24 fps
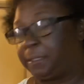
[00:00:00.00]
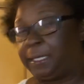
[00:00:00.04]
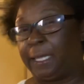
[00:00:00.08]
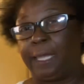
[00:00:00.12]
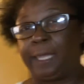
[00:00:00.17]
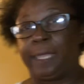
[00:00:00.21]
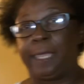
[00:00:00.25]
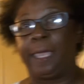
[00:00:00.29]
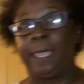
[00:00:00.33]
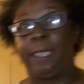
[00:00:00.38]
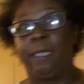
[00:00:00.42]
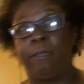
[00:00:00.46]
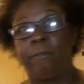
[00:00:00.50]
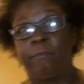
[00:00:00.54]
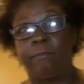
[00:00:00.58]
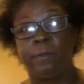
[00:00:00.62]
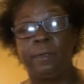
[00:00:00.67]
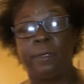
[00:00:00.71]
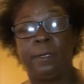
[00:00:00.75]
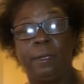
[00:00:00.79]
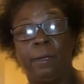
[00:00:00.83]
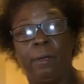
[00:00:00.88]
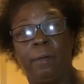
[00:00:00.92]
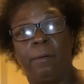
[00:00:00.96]
take care of
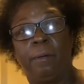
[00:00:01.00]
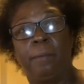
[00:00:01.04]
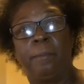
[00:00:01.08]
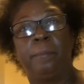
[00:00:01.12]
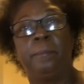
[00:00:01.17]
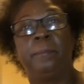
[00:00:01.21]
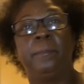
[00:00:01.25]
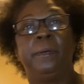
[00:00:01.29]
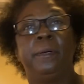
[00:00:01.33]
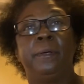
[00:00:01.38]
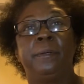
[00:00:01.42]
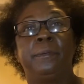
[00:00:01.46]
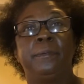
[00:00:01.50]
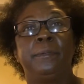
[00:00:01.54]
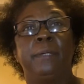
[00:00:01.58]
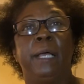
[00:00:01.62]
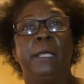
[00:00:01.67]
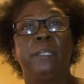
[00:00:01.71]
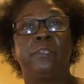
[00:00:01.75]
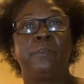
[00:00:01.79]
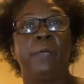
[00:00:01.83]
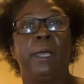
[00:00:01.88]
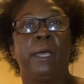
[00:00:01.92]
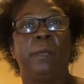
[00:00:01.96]
it.
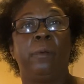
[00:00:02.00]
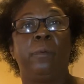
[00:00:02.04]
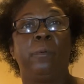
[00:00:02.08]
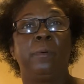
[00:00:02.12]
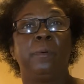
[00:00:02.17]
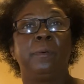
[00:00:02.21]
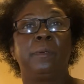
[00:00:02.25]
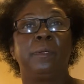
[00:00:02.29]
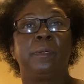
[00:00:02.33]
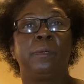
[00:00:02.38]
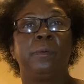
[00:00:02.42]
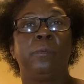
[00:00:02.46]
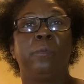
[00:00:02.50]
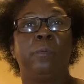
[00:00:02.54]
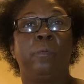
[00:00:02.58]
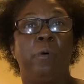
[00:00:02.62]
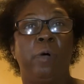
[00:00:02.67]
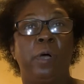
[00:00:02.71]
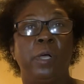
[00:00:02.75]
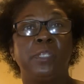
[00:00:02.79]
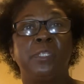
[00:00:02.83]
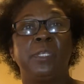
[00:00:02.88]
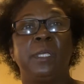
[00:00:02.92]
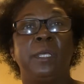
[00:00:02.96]
I try to
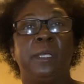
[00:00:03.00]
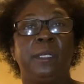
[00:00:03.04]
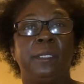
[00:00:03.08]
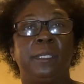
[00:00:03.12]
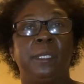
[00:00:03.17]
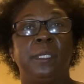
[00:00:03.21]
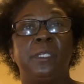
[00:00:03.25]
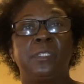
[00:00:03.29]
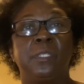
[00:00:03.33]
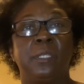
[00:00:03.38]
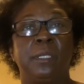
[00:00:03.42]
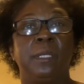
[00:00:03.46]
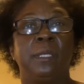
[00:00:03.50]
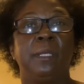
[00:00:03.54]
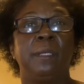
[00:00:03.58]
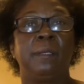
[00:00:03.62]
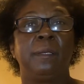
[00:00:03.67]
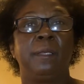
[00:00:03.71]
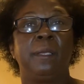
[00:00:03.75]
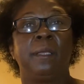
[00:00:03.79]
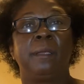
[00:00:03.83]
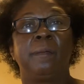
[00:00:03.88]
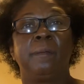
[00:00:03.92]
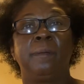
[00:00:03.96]
wash and condition it,
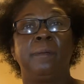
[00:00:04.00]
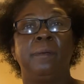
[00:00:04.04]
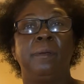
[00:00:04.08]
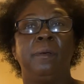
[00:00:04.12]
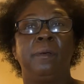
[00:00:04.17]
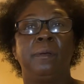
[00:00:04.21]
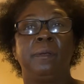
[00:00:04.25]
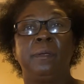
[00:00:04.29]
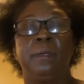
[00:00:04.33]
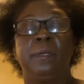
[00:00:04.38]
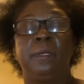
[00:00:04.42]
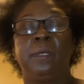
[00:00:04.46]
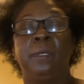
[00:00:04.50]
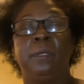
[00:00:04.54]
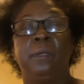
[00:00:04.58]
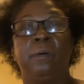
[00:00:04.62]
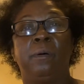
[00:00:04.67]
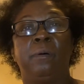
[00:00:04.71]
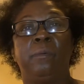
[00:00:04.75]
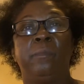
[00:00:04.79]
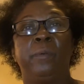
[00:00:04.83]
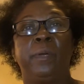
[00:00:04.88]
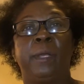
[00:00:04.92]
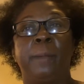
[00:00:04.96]

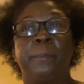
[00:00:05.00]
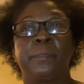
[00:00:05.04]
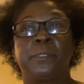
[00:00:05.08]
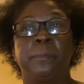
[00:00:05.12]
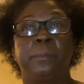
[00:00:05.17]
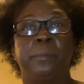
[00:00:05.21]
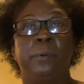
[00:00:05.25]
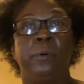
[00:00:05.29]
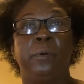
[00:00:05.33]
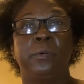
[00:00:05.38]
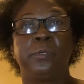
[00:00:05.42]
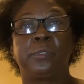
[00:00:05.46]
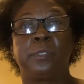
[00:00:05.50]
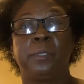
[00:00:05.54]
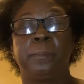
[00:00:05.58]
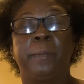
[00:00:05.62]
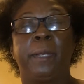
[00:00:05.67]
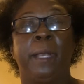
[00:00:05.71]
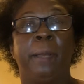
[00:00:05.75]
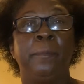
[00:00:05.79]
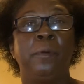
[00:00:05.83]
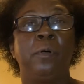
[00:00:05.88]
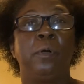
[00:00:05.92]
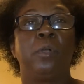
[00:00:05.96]
when I'm supposed to.
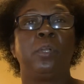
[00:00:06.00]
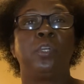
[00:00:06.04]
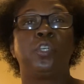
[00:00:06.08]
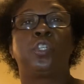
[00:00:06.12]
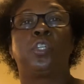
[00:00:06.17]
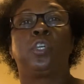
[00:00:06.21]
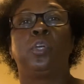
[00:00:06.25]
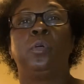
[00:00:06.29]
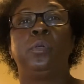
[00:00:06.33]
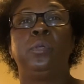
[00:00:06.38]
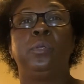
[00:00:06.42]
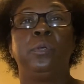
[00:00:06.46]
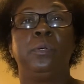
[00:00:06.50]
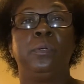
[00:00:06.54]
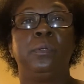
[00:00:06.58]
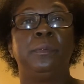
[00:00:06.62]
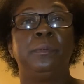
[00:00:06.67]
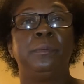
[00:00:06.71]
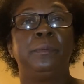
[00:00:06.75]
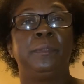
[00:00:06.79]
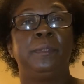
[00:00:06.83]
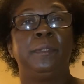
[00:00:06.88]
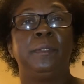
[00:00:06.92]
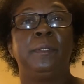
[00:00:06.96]
But I'm going to show
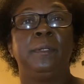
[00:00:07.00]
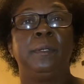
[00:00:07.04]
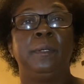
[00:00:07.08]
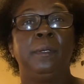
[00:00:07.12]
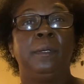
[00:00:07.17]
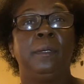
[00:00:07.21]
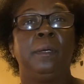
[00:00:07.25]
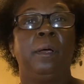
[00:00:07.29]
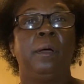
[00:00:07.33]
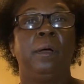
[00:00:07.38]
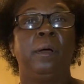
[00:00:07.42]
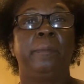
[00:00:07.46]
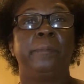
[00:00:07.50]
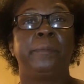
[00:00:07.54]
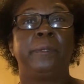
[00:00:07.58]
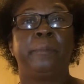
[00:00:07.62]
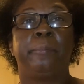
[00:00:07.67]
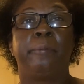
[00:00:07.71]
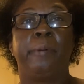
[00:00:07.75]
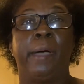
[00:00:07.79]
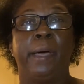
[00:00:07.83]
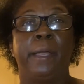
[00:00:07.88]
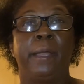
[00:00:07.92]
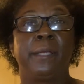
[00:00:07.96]
you
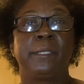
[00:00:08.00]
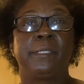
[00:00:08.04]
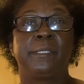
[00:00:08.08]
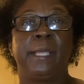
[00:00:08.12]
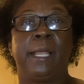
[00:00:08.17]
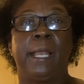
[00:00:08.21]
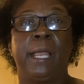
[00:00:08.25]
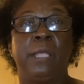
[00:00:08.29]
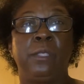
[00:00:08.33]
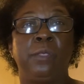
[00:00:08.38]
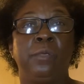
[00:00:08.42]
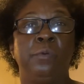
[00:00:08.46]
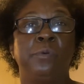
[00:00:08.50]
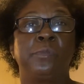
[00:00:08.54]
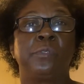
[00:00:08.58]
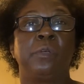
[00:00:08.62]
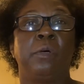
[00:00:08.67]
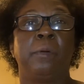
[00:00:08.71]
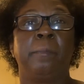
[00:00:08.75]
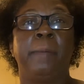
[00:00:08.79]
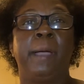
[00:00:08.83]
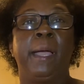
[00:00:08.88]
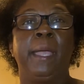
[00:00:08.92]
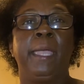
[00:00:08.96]
the products that I use
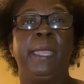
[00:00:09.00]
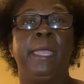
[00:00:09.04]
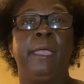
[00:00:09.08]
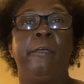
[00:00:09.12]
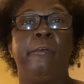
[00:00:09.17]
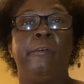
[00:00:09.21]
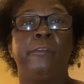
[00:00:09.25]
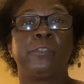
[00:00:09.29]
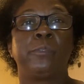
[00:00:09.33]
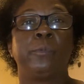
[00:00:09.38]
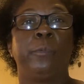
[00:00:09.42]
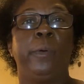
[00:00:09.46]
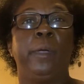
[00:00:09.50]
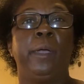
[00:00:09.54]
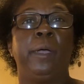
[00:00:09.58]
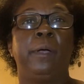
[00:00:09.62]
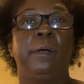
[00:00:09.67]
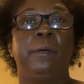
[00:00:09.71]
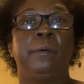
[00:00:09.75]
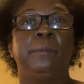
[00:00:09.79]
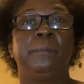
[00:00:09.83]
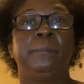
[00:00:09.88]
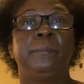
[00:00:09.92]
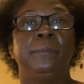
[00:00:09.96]
on my hair as
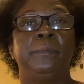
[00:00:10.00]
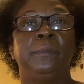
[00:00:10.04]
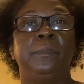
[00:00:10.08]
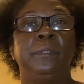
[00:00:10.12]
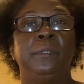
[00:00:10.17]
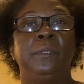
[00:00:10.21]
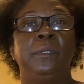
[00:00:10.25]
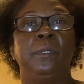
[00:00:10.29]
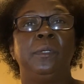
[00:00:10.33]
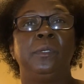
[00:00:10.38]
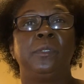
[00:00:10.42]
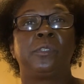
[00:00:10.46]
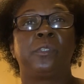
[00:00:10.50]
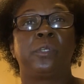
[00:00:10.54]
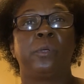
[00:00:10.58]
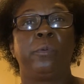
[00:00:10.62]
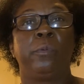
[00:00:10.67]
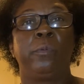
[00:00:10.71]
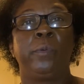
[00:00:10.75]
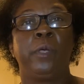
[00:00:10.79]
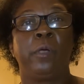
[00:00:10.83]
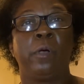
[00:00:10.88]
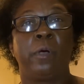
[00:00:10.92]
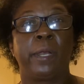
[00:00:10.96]
well. So
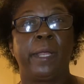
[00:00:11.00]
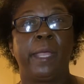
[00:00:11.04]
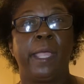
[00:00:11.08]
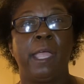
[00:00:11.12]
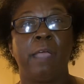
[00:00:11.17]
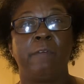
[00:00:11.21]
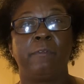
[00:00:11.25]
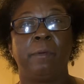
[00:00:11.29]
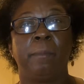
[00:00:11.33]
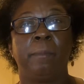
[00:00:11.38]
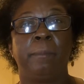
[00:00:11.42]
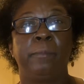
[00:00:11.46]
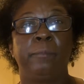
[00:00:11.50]
we're gonna have